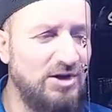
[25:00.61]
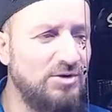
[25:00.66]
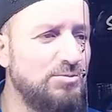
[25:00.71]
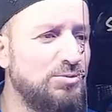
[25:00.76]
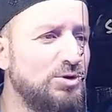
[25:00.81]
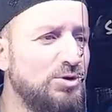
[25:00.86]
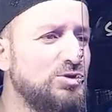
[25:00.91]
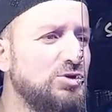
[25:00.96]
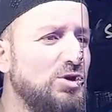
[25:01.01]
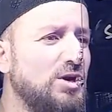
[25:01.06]

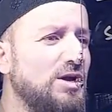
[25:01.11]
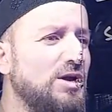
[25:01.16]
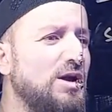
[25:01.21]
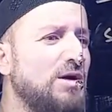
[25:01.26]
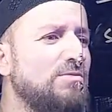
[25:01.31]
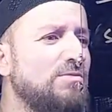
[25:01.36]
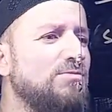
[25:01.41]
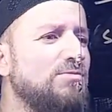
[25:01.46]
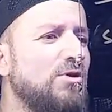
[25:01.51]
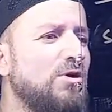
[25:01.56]
input is going to
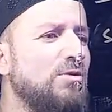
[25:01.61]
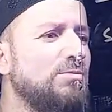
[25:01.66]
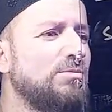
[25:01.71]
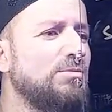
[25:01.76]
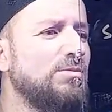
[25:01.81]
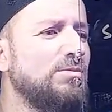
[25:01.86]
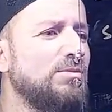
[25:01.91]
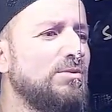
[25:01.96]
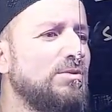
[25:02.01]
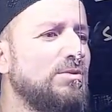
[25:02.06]
come from
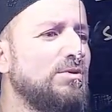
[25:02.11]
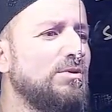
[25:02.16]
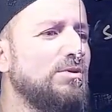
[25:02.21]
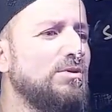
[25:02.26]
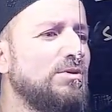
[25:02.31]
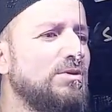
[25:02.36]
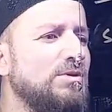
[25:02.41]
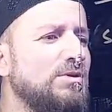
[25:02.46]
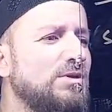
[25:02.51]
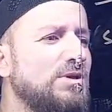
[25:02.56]

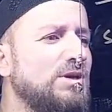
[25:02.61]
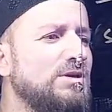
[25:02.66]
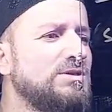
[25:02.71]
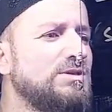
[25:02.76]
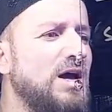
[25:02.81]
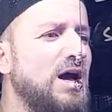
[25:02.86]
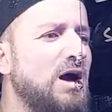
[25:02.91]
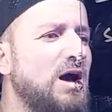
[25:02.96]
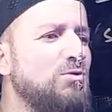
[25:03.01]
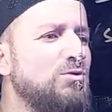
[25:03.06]

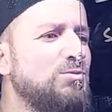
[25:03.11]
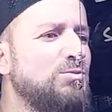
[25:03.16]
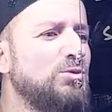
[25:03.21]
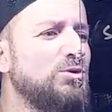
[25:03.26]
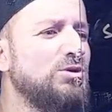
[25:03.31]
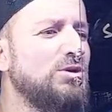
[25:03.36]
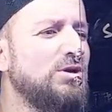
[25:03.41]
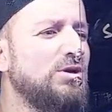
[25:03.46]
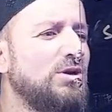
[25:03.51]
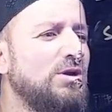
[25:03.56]
this output,